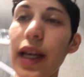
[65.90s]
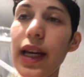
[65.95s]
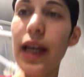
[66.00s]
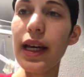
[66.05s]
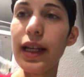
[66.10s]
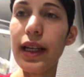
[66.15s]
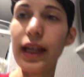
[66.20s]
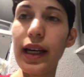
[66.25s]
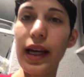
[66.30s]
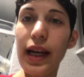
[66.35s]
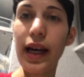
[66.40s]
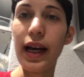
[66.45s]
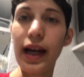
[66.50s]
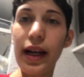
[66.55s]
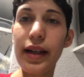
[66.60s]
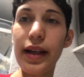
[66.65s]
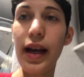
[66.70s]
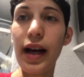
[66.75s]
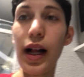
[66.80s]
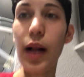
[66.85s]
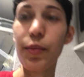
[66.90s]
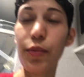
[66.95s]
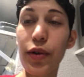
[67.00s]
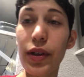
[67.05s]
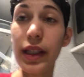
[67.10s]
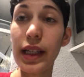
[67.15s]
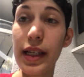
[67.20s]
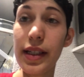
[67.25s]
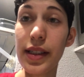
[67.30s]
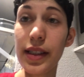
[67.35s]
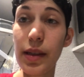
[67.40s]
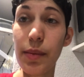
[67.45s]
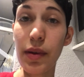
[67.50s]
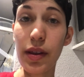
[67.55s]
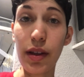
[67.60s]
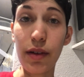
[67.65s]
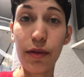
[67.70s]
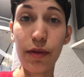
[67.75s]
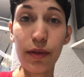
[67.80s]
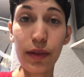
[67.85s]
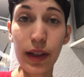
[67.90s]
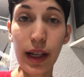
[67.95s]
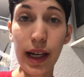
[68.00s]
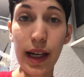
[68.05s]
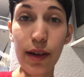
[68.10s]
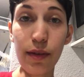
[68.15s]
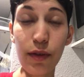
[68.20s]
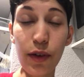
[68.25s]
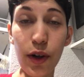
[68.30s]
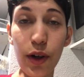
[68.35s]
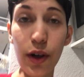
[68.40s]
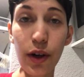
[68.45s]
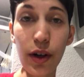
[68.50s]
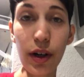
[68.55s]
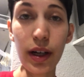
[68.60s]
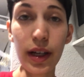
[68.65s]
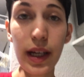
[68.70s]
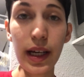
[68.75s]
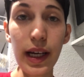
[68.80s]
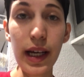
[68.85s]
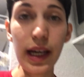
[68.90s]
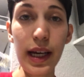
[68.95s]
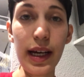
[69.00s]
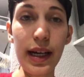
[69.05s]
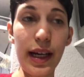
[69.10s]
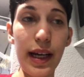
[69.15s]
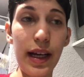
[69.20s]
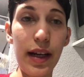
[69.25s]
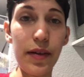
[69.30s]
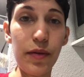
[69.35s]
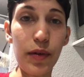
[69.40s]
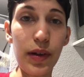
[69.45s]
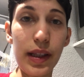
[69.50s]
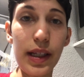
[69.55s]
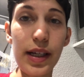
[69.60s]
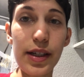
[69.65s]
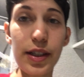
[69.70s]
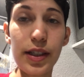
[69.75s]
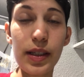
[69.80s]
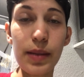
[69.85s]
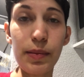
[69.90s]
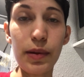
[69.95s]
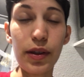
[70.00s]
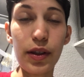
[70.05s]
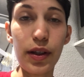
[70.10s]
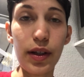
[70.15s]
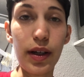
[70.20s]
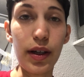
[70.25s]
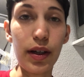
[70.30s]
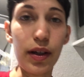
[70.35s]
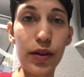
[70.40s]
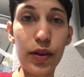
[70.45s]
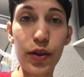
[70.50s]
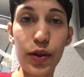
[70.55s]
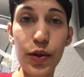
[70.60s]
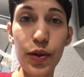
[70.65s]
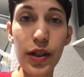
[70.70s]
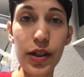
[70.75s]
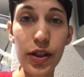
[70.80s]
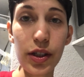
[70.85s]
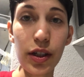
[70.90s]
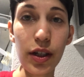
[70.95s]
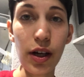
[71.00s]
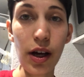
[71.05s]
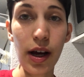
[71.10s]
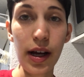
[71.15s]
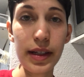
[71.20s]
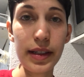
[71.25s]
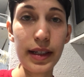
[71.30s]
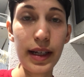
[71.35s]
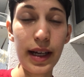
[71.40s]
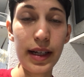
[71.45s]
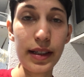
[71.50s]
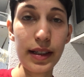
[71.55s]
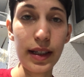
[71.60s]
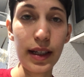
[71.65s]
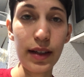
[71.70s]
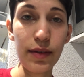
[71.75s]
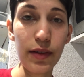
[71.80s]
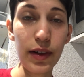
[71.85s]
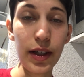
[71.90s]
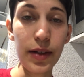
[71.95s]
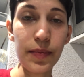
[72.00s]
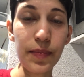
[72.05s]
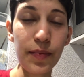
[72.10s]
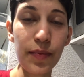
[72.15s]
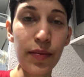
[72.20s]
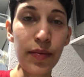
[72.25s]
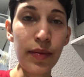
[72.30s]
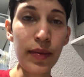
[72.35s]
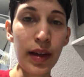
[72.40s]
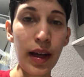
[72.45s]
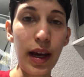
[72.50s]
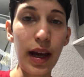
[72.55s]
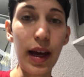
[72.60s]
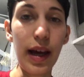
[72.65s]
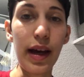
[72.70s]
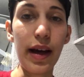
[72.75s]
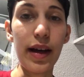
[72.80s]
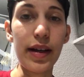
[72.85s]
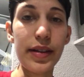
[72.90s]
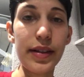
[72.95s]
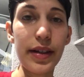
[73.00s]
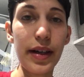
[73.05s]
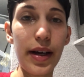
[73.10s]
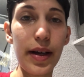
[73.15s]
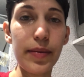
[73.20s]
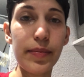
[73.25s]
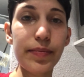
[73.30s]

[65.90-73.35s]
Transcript: it can help release some of the flavor, it can release some of the nutrition content even, and